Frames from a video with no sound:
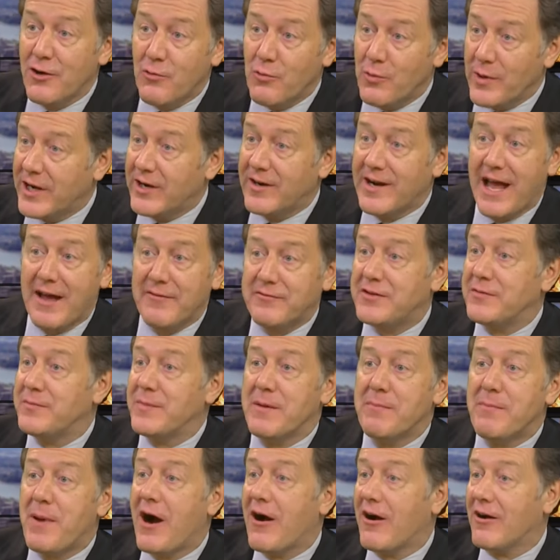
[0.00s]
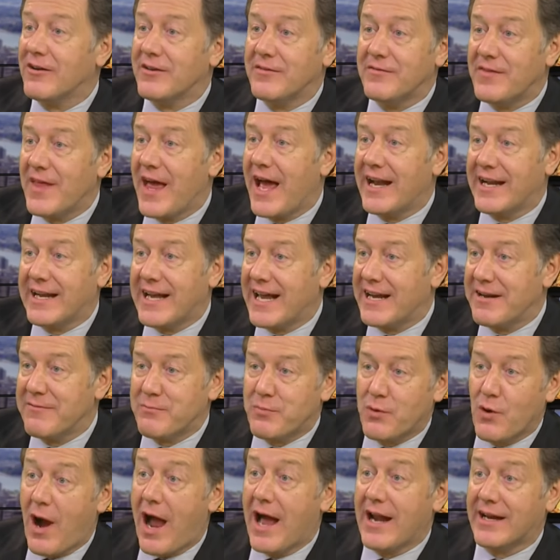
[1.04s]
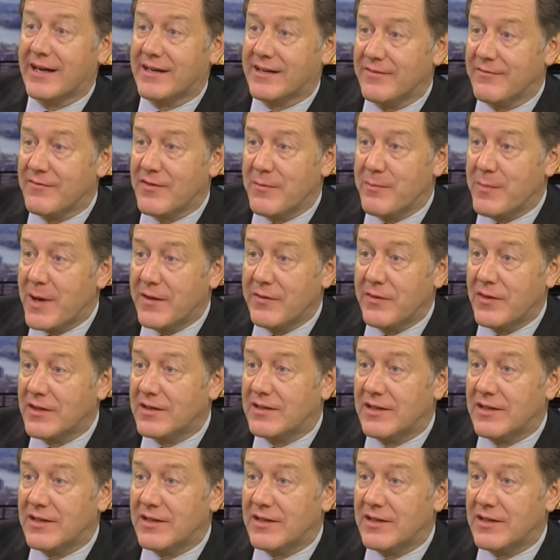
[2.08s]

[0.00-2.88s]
we don't have to be part of that kind of product of the month